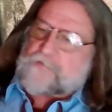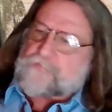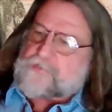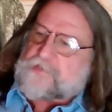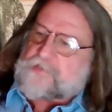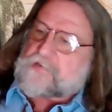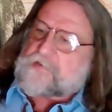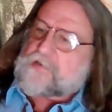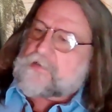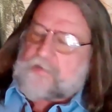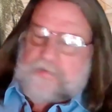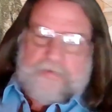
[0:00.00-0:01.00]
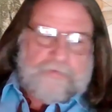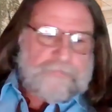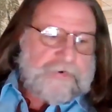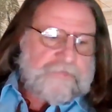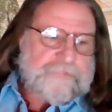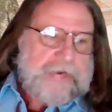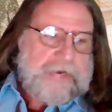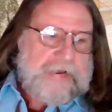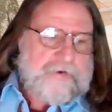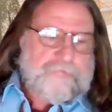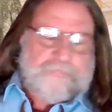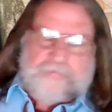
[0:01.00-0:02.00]
Jefferson, A Brief
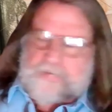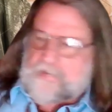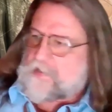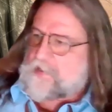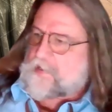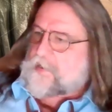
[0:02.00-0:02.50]
Biography.